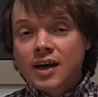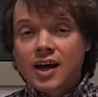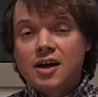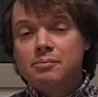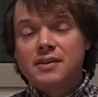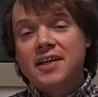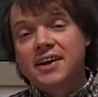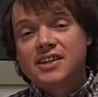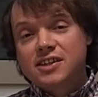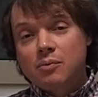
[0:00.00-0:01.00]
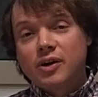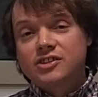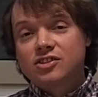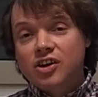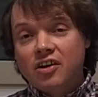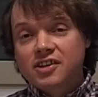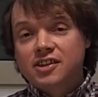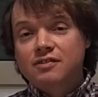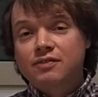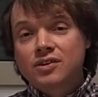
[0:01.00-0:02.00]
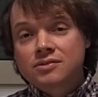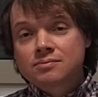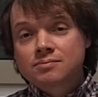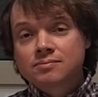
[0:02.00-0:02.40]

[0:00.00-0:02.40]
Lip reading: but they need some way to charge this phone.